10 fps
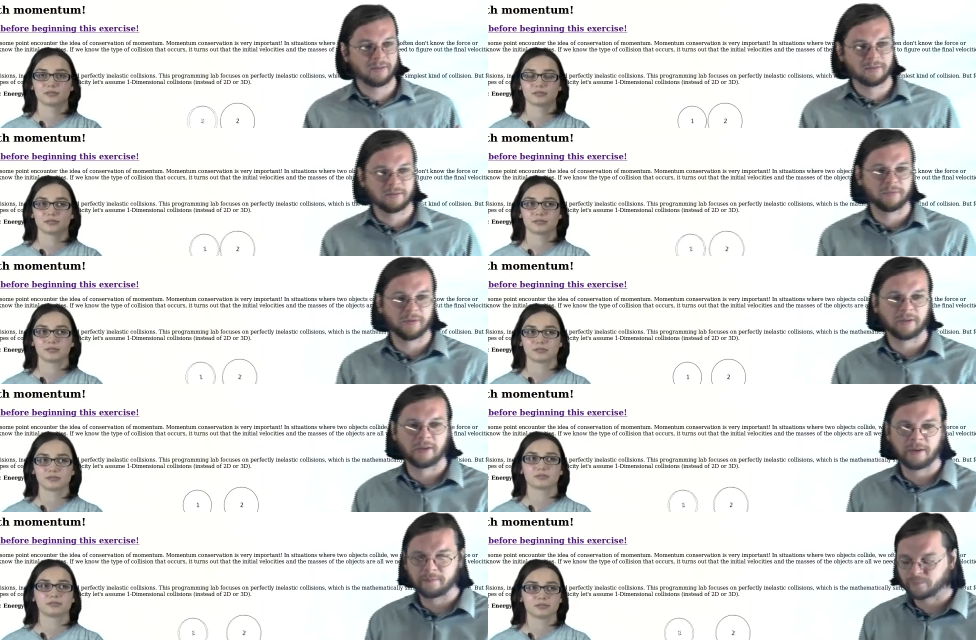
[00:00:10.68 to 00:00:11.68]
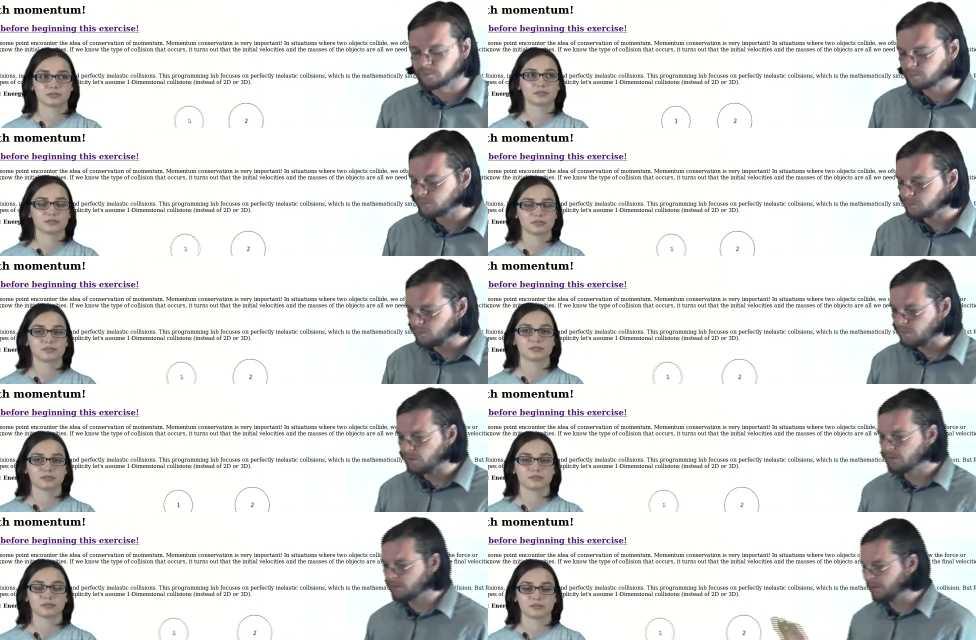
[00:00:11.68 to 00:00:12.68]
Speaker 1: stuff like that.
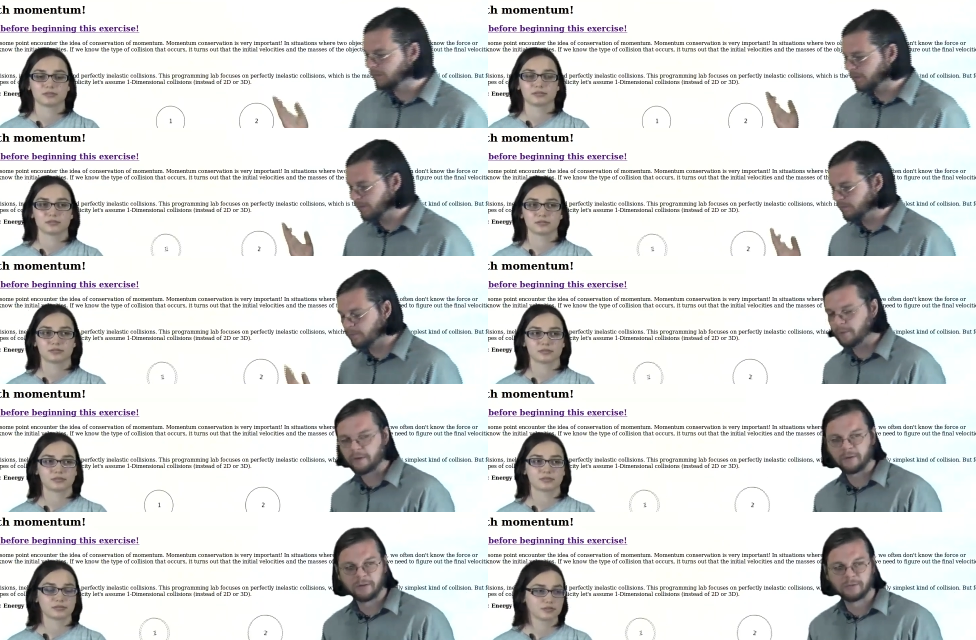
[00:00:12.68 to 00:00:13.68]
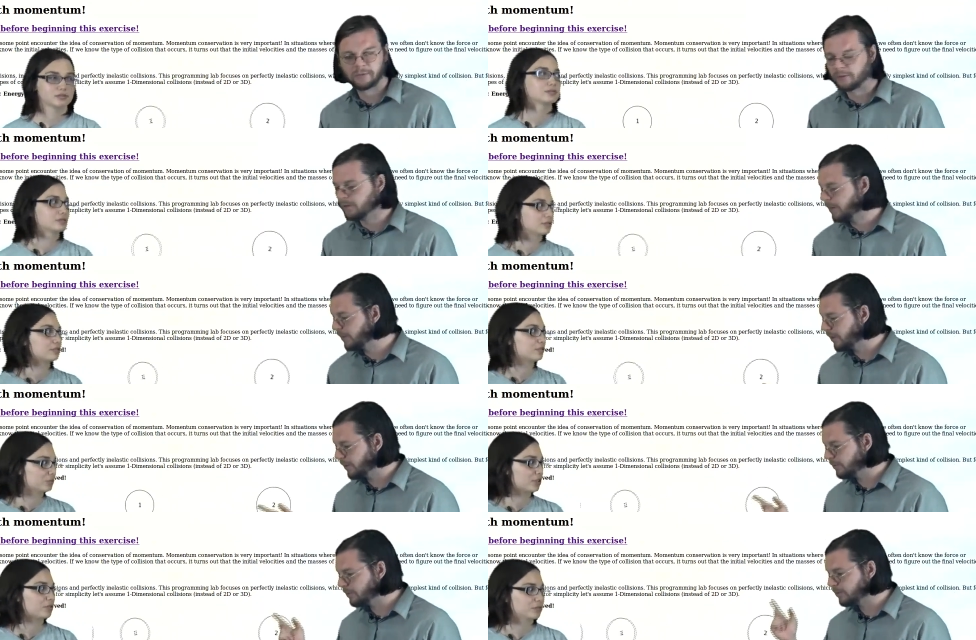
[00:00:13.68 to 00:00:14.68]
So thanks again for being here. So you're heading no off
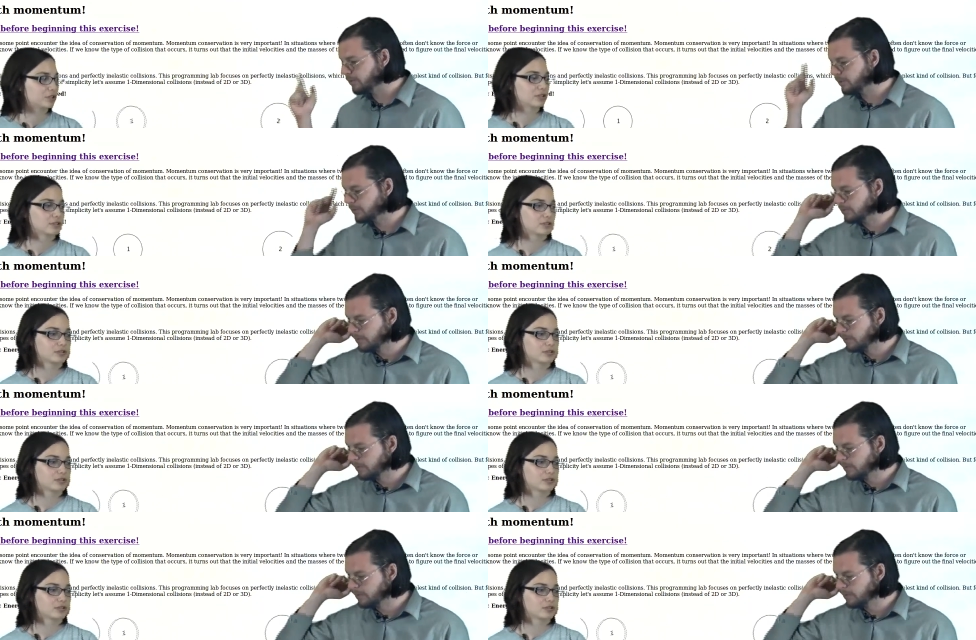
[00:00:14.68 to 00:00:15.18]
problem. to,